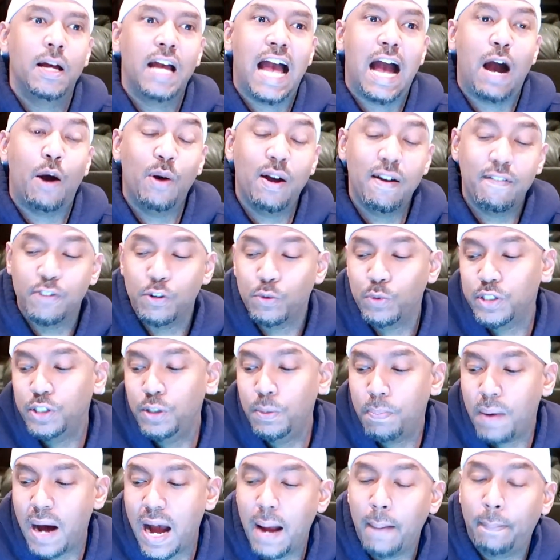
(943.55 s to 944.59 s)
However, when
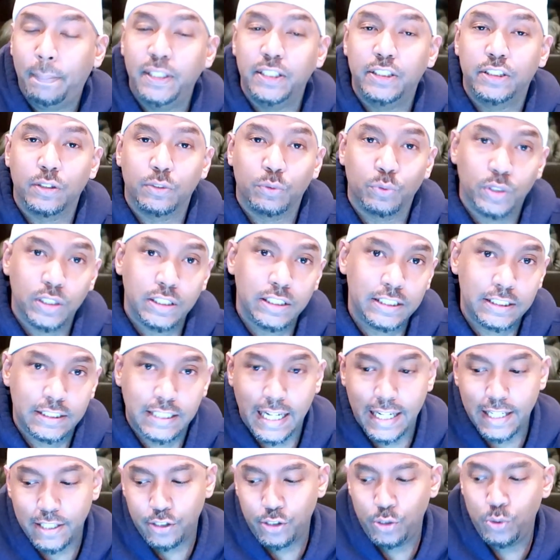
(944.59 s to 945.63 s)
you buy a piece of real
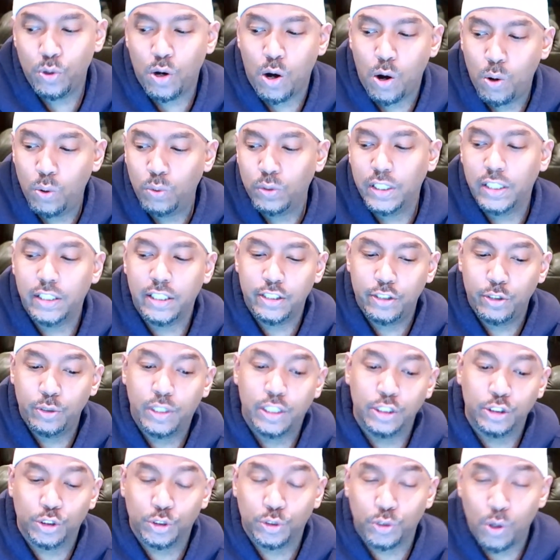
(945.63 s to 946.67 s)
estate and you own it and you
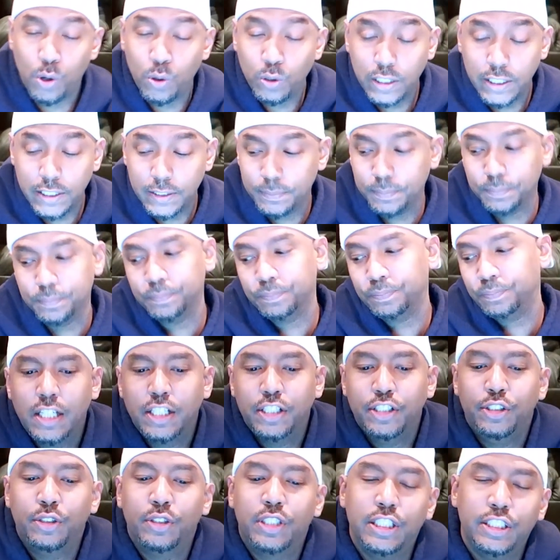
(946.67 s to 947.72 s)
control it,
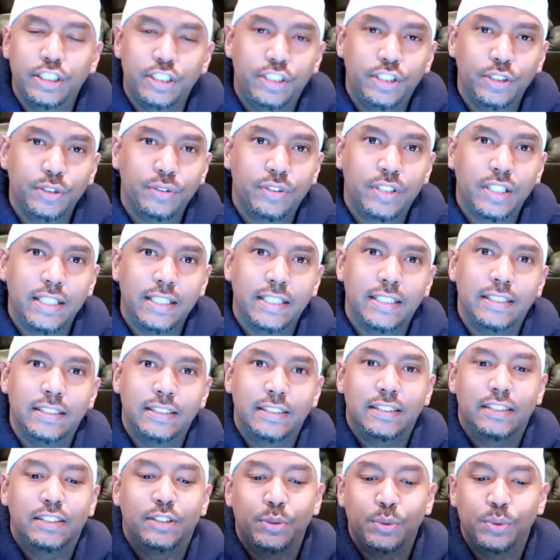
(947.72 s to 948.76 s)
you can do
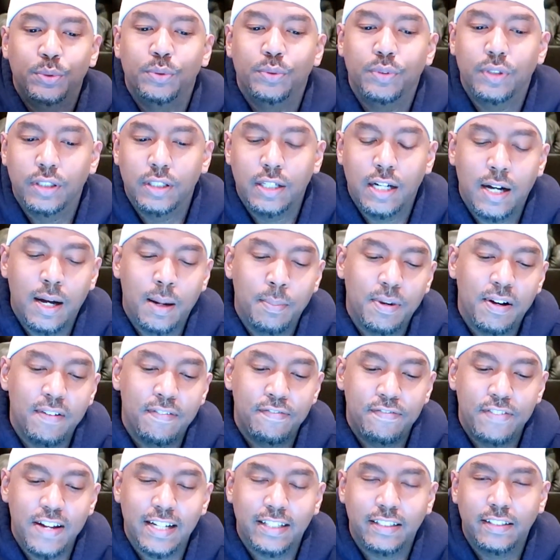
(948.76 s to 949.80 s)
things to
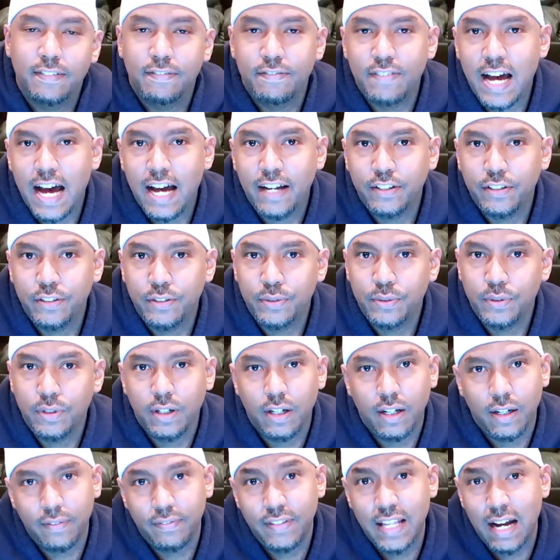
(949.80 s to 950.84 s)
affect the value
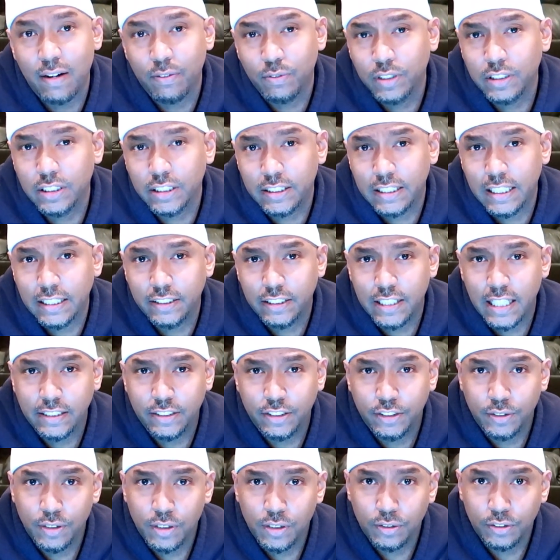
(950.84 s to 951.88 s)
of that real estate
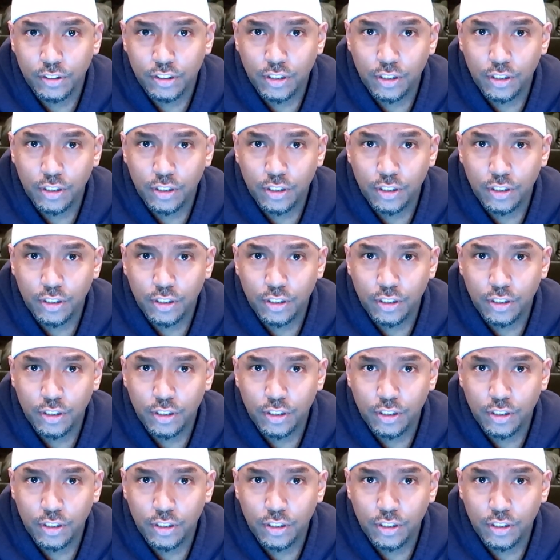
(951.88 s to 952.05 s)
that you own.